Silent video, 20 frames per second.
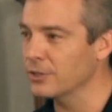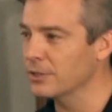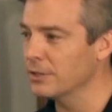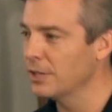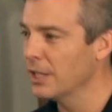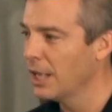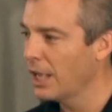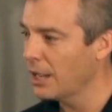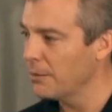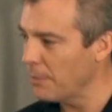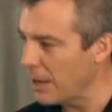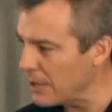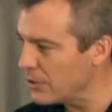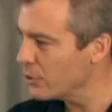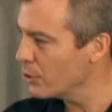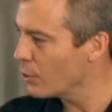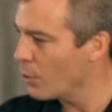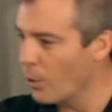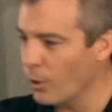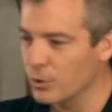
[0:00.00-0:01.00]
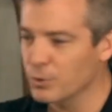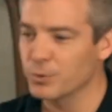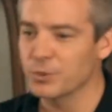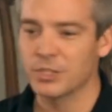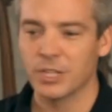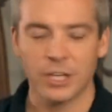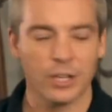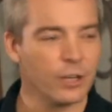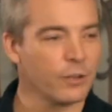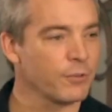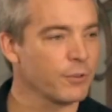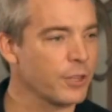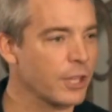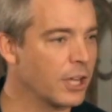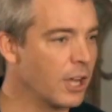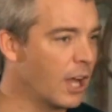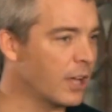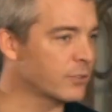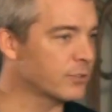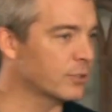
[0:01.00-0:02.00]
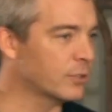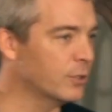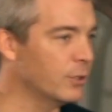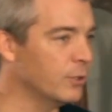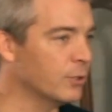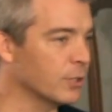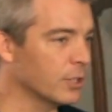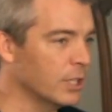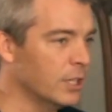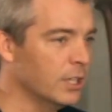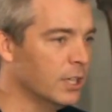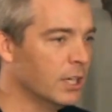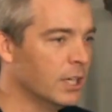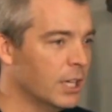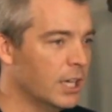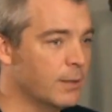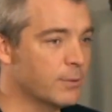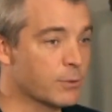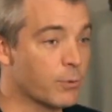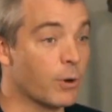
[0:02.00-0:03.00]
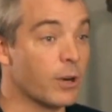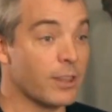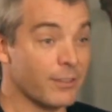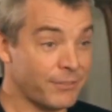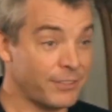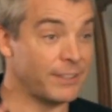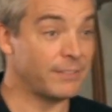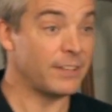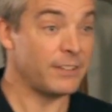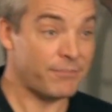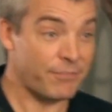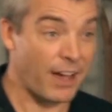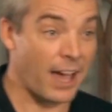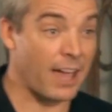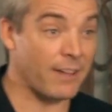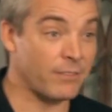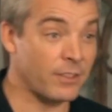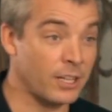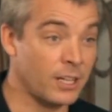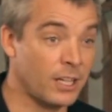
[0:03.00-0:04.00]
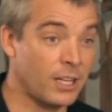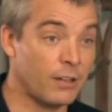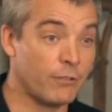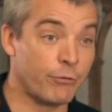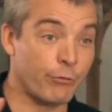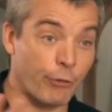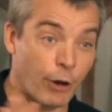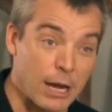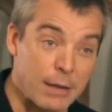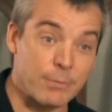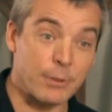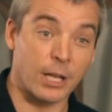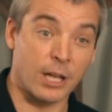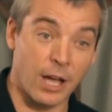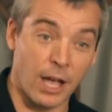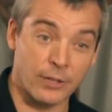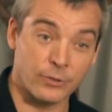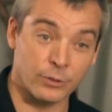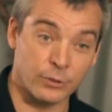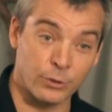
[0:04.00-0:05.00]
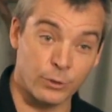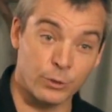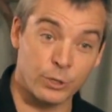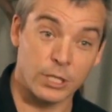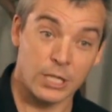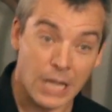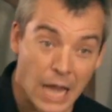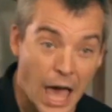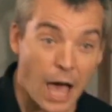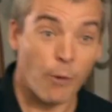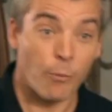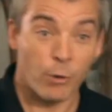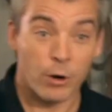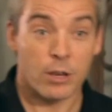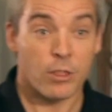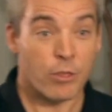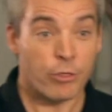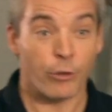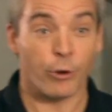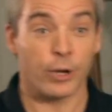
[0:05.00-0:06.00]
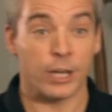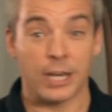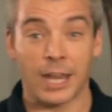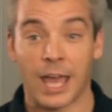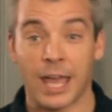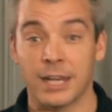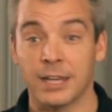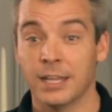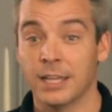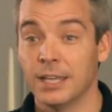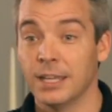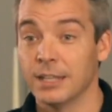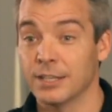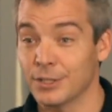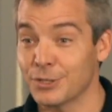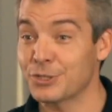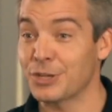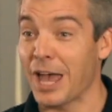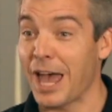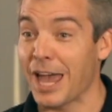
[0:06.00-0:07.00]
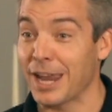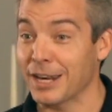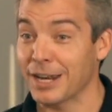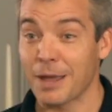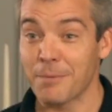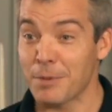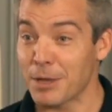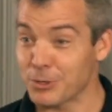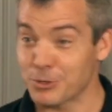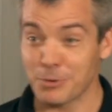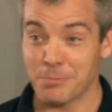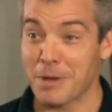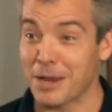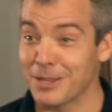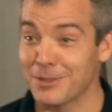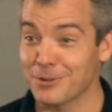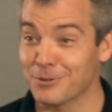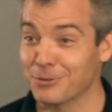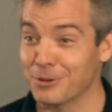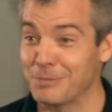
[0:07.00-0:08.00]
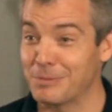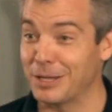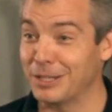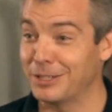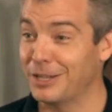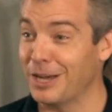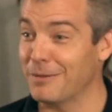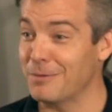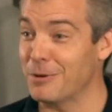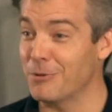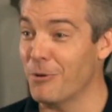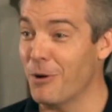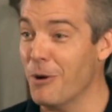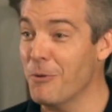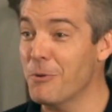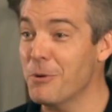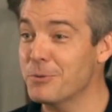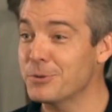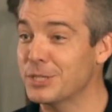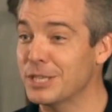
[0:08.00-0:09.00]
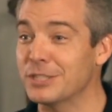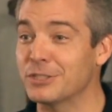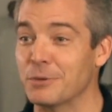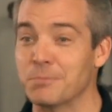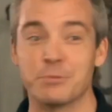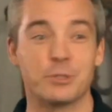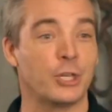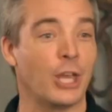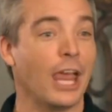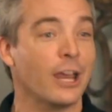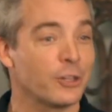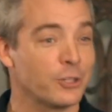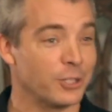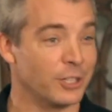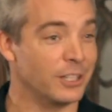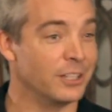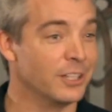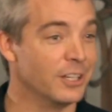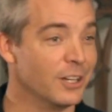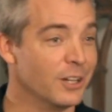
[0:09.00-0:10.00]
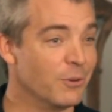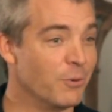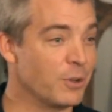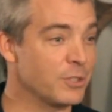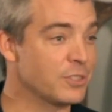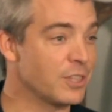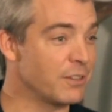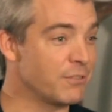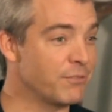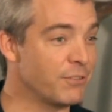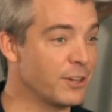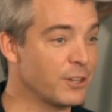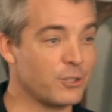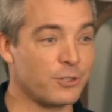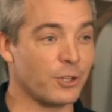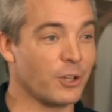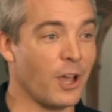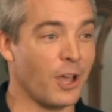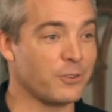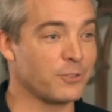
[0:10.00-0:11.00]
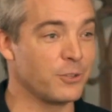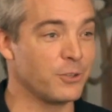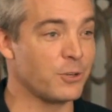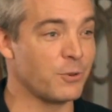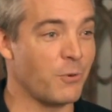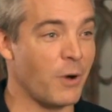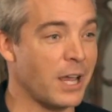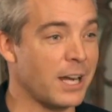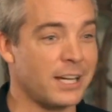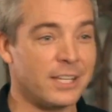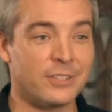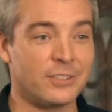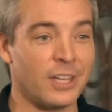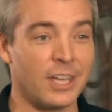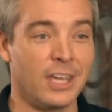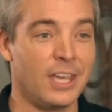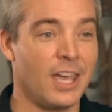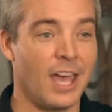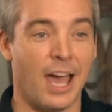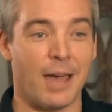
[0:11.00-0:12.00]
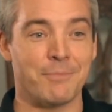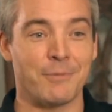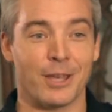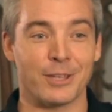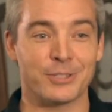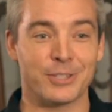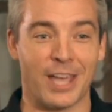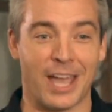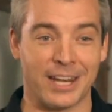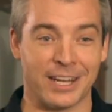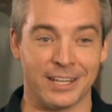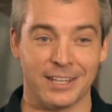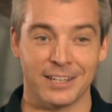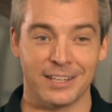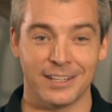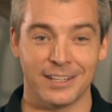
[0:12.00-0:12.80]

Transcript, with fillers: And, and, Mason, of course, was in here for the Constitution. He, he was one of the 55 that framed the Constitution, not one of the 39 to sign. And I bet somebody in this room can tell me well, what was his objection once they finished the Constitution? Why did he say, I'm not signing?